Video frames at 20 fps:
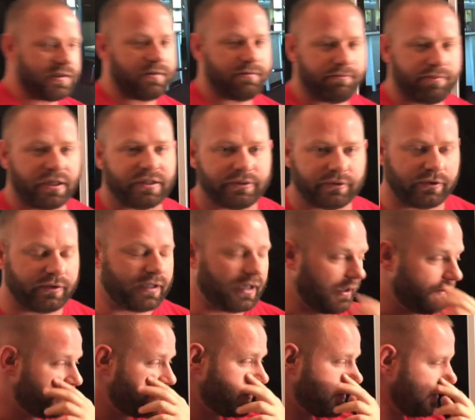and bundled
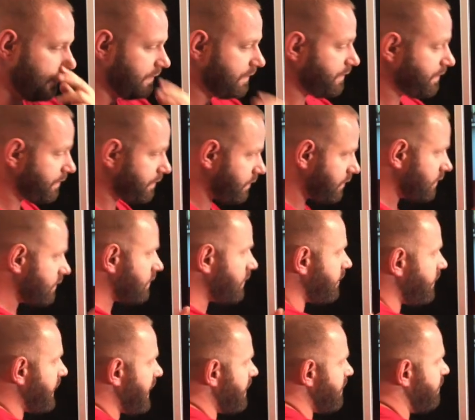up. So
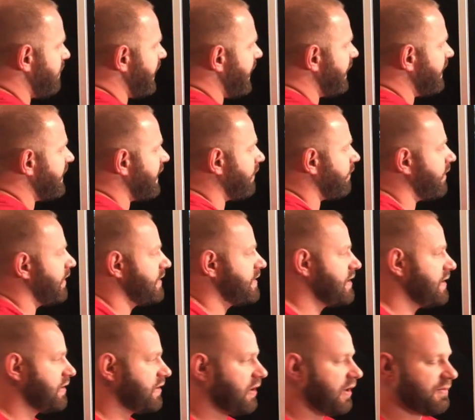big difference
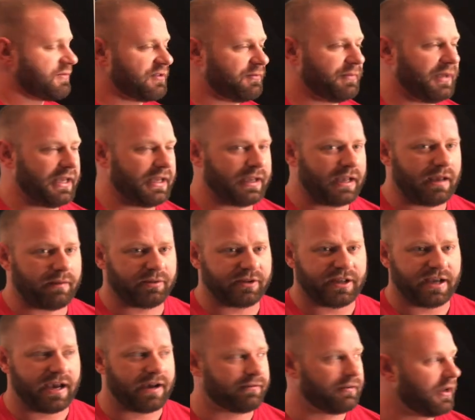in terms of being able to
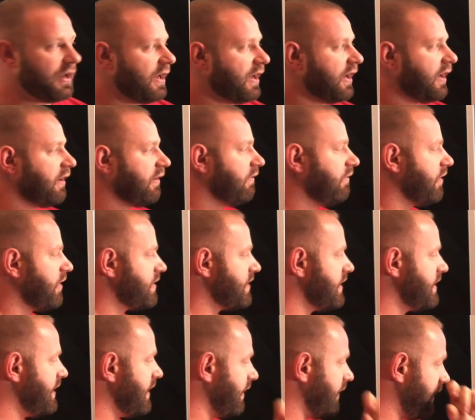have
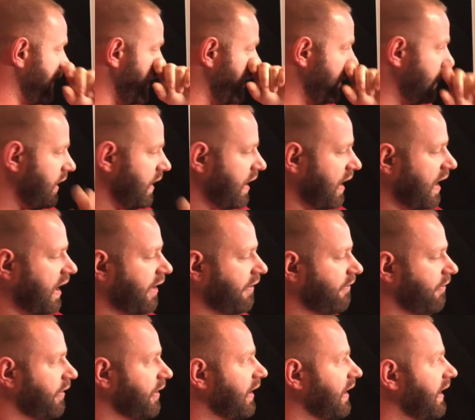versatility for the